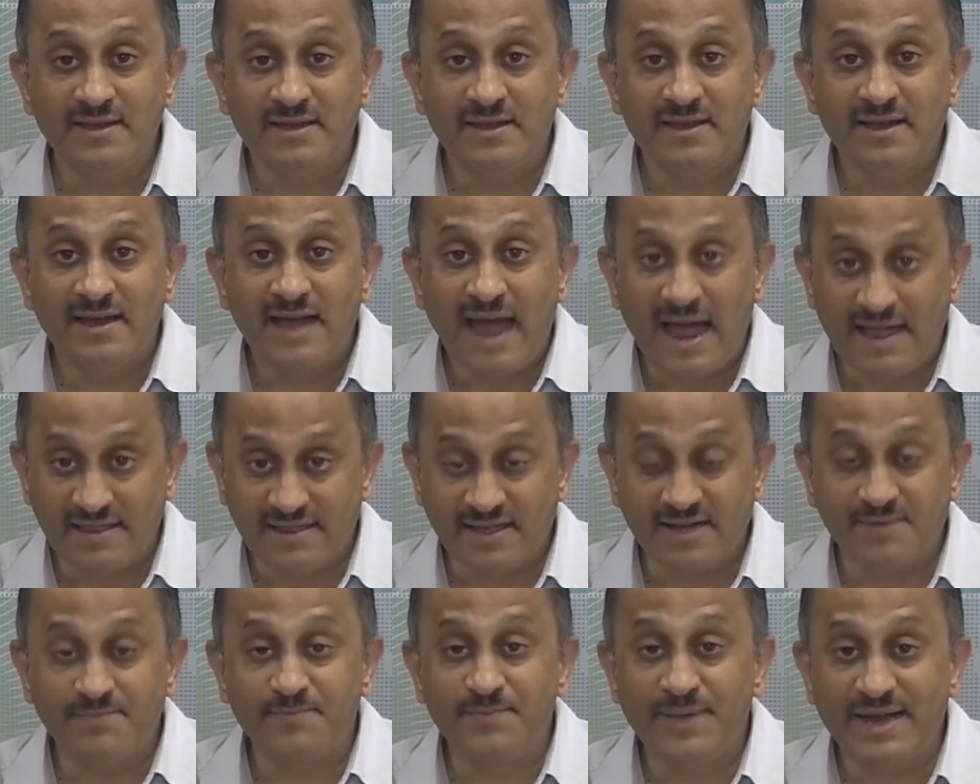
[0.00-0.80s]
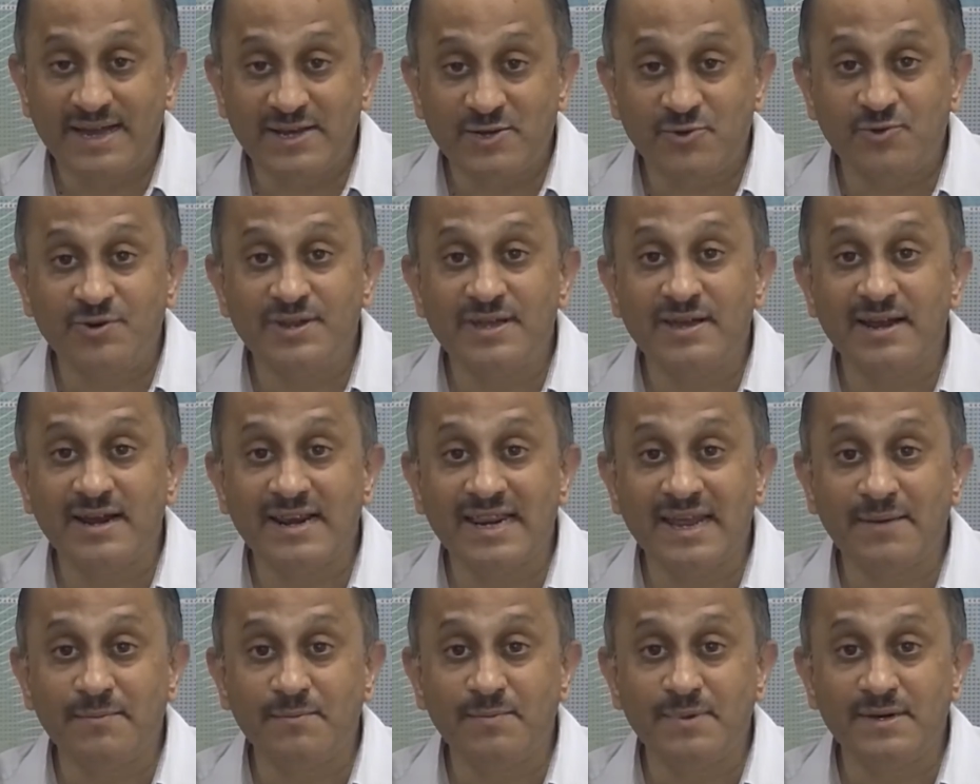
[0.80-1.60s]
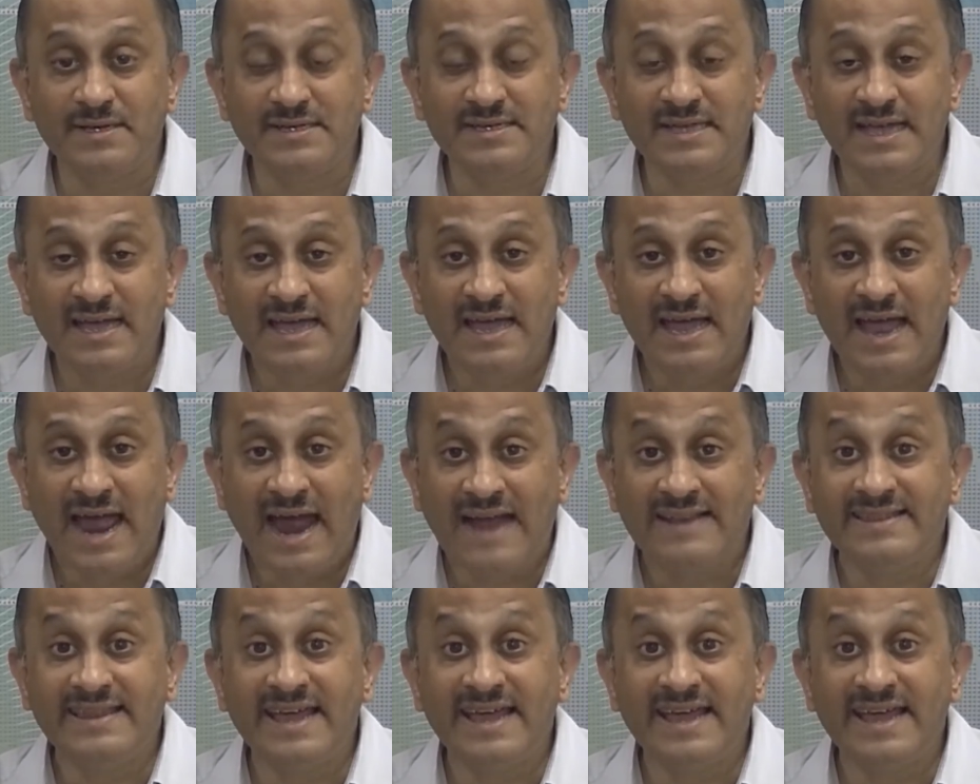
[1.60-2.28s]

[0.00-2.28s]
as compared to real numbers, and